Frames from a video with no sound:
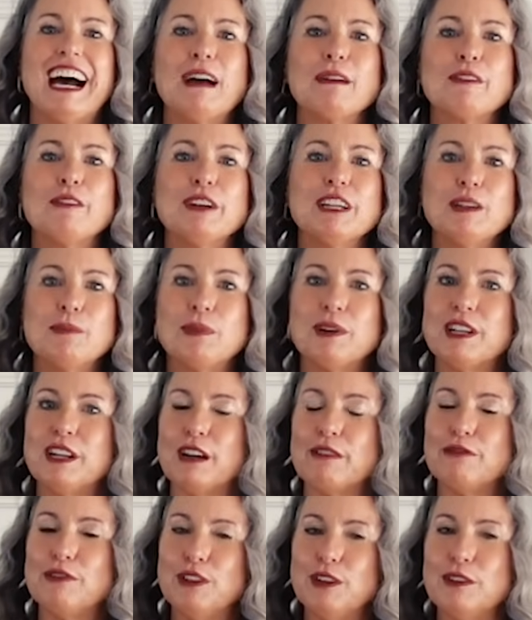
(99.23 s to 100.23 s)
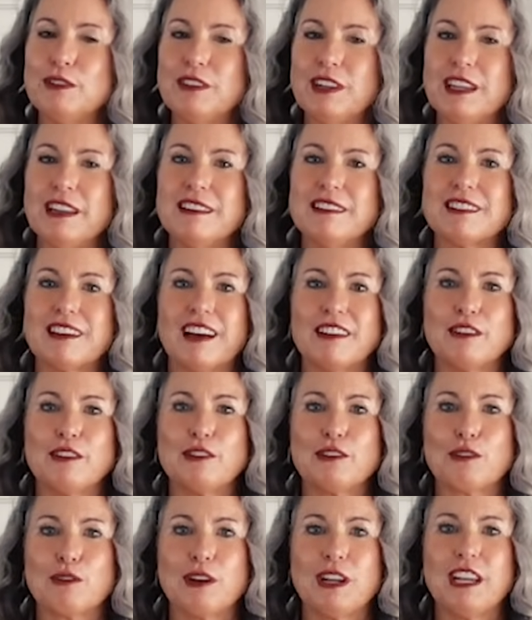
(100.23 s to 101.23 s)
I'm going to put a few things on the
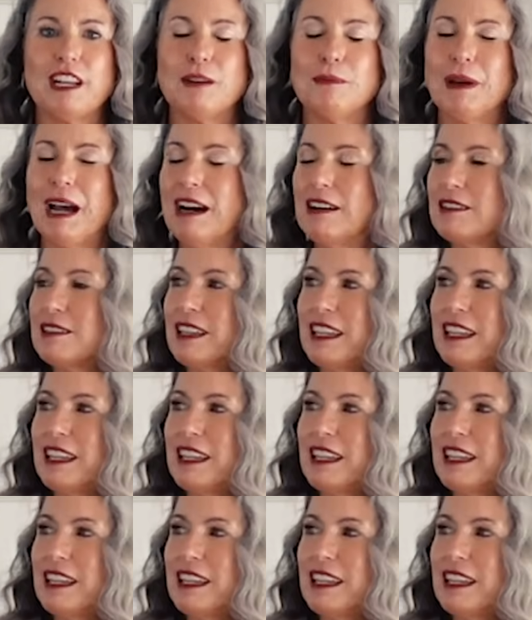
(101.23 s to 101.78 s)
screen about